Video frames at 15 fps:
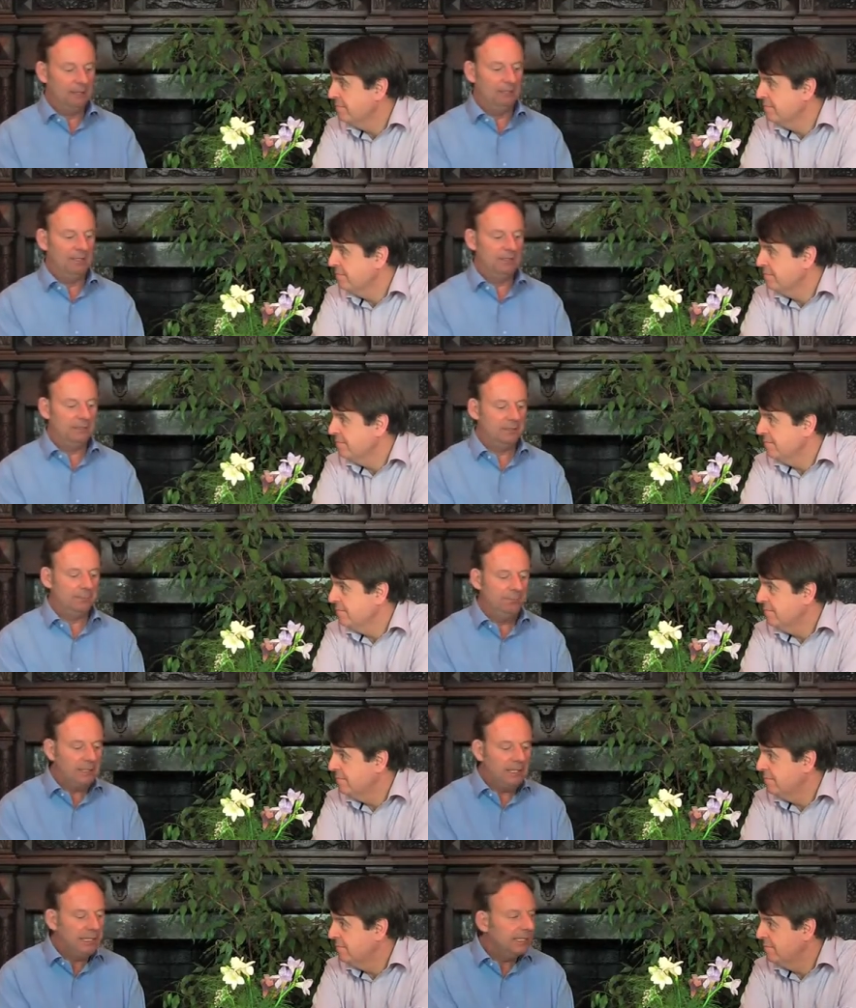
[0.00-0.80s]
Speaker 1: But
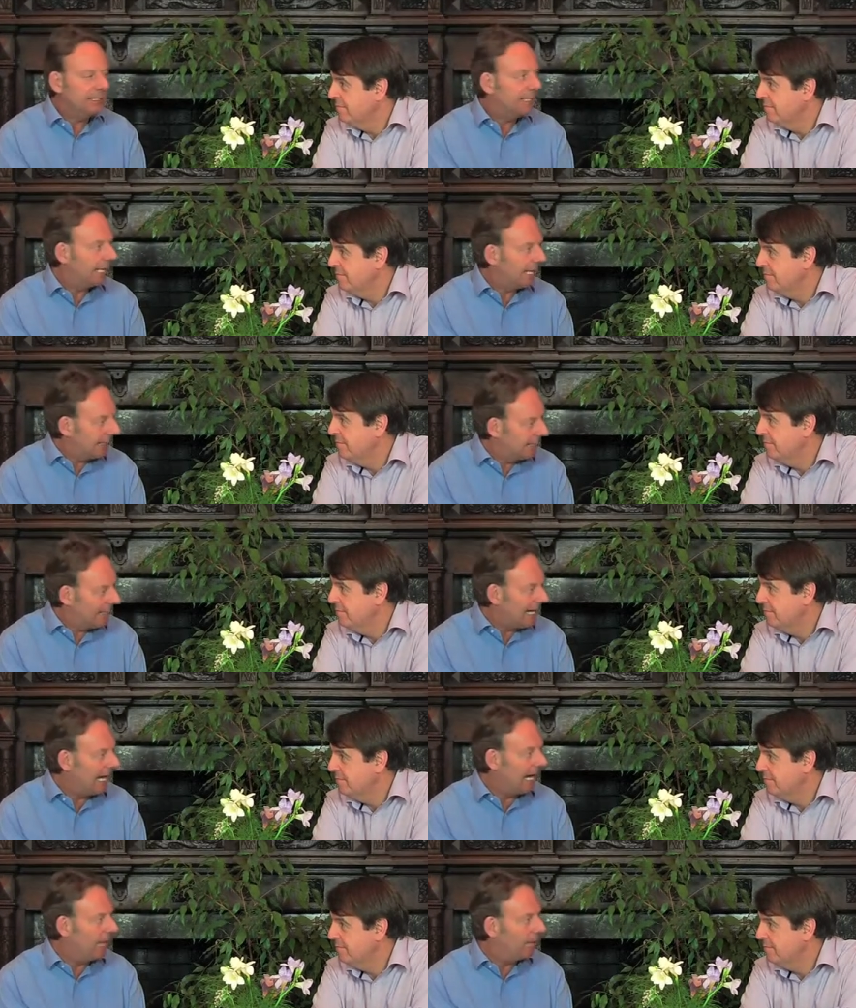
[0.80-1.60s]
to be in that
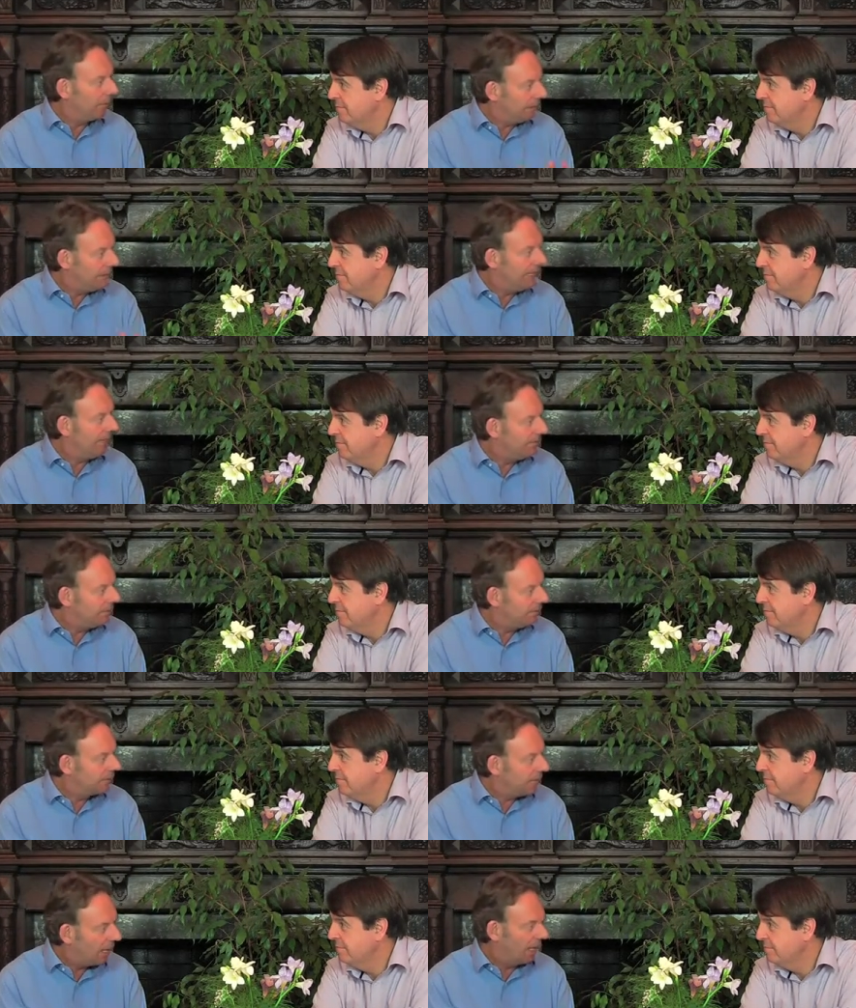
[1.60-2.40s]
now
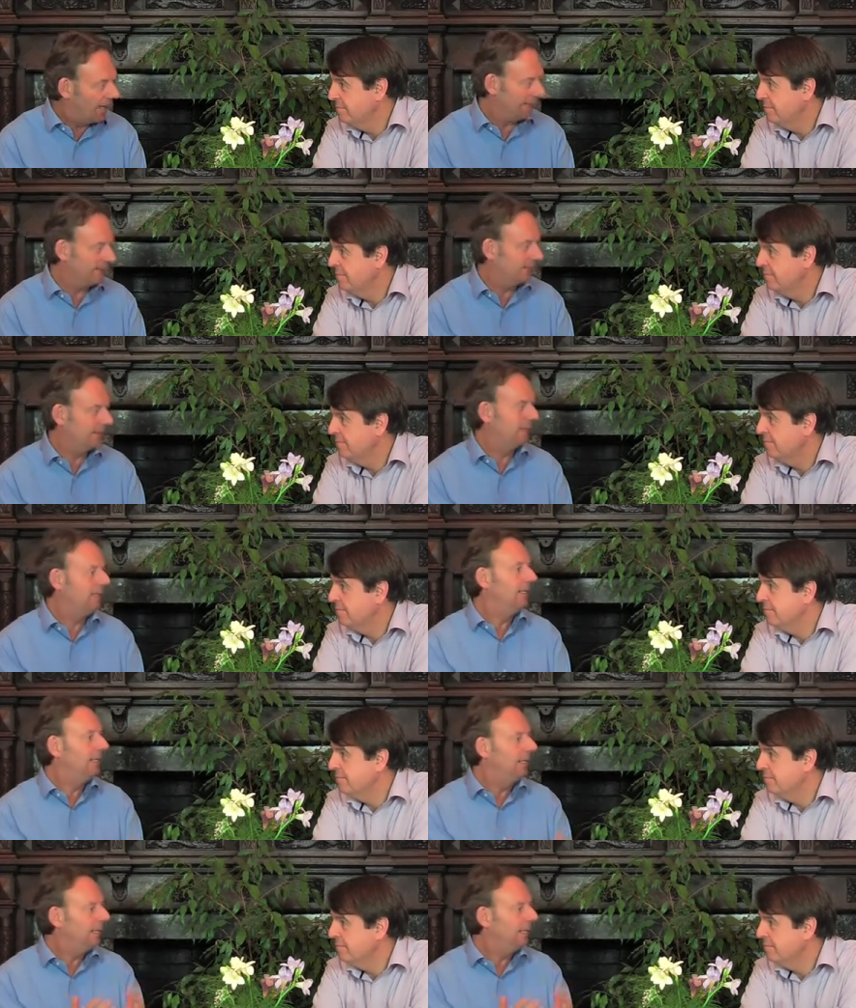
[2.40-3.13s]
gives us